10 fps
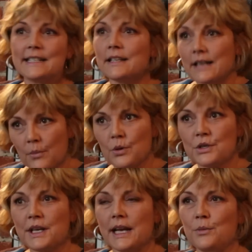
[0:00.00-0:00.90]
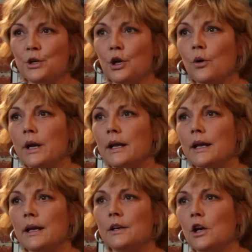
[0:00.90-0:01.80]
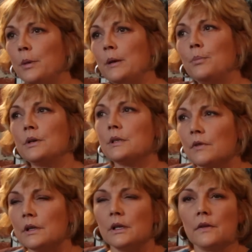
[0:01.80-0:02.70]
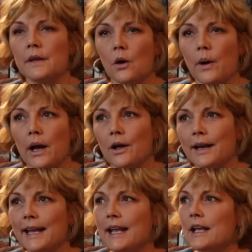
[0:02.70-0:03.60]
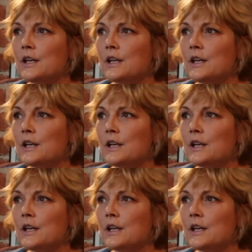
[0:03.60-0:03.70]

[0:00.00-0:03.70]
It's a numbers game. Nobody books everything that they go out on.